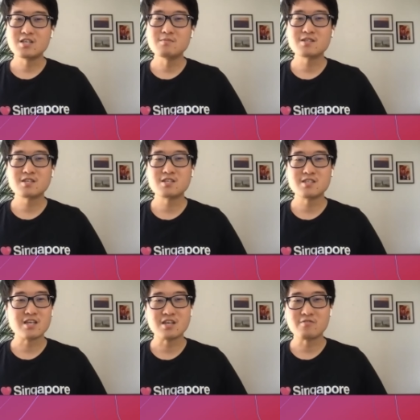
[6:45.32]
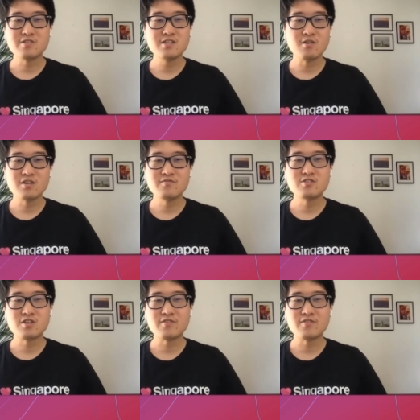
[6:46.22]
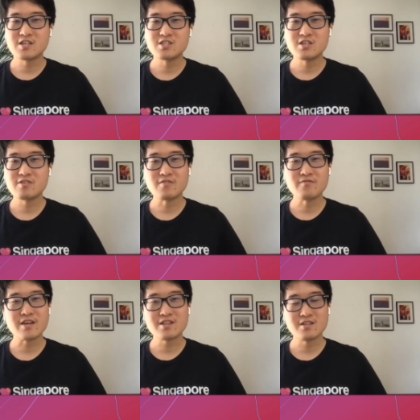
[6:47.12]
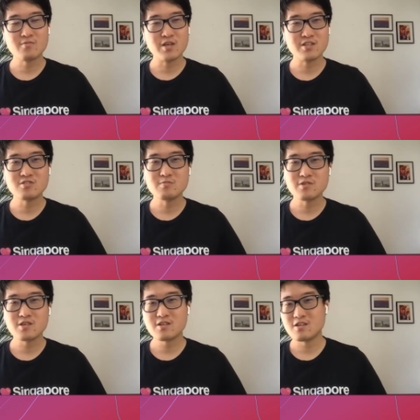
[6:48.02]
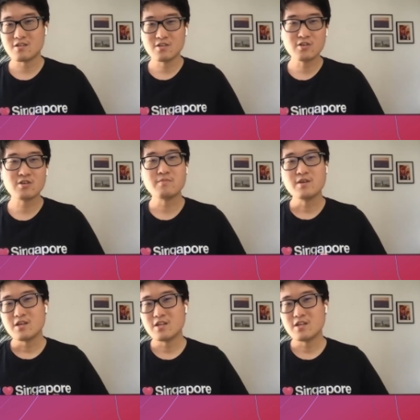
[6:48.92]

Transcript: teams such as SRE or even traffic engineering, the fact that we're distributed in Europe,